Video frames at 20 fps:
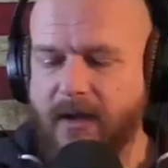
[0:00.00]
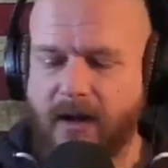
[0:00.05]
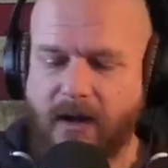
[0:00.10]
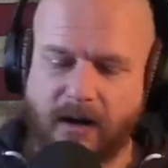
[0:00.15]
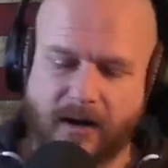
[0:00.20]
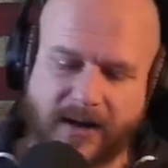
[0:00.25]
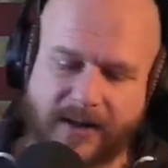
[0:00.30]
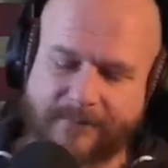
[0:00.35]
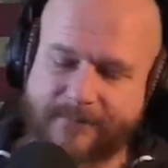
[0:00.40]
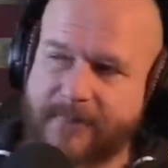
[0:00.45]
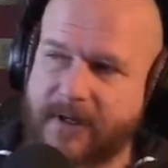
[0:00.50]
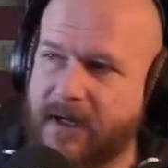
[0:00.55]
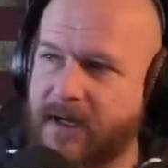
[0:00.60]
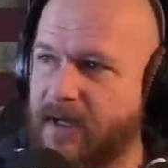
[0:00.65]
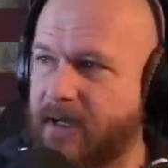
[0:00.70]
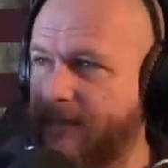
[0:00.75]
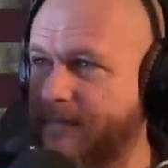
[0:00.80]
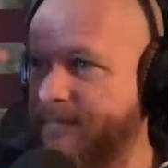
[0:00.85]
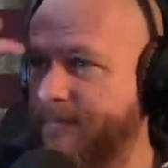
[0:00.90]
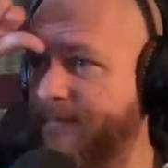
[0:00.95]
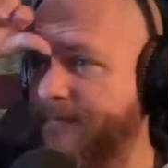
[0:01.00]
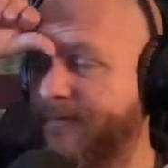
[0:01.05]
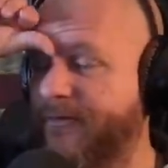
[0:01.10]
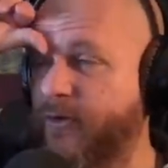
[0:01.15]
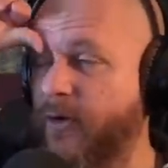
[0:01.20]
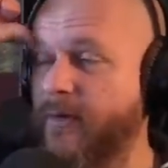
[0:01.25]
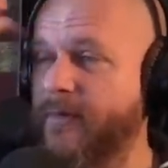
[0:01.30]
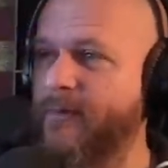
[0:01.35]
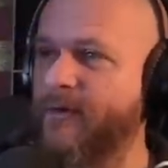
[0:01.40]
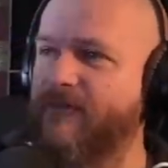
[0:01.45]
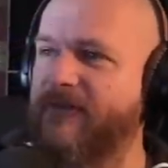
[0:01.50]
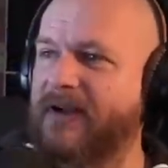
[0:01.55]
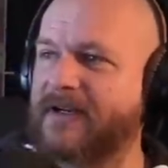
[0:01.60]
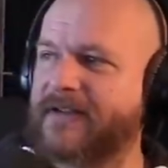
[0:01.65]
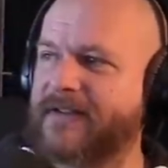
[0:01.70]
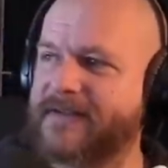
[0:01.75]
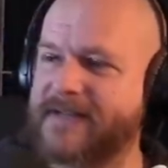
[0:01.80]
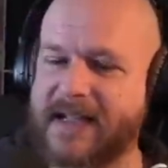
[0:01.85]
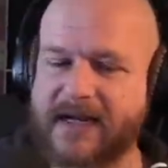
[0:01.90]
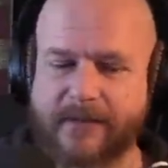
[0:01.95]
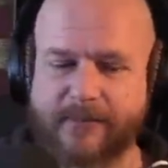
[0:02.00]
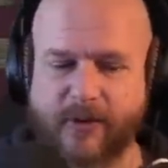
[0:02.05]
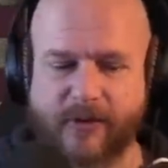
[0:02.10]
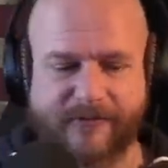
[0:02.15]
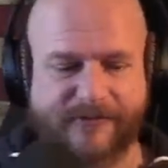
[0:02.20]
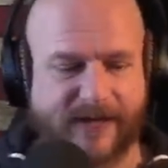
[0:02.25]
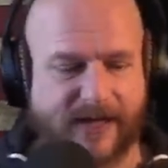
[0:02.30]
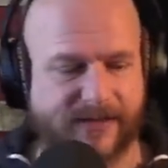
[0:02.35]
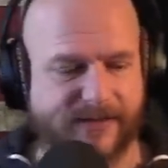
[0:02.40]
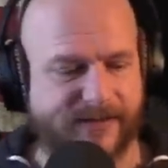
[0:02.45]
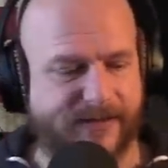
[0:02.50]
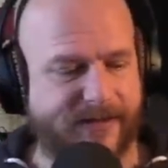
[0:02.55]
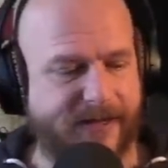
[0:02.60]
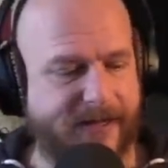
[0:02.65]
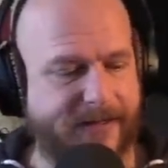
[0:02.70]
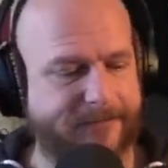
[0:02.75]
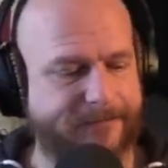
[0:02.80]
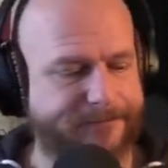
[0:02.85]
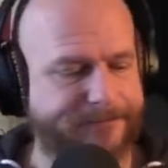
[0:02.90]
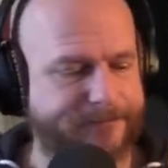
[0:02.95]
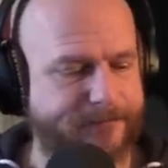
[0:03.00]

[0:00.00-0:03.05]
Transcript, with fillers: All right, um, before we move on to the dating profiles of the day,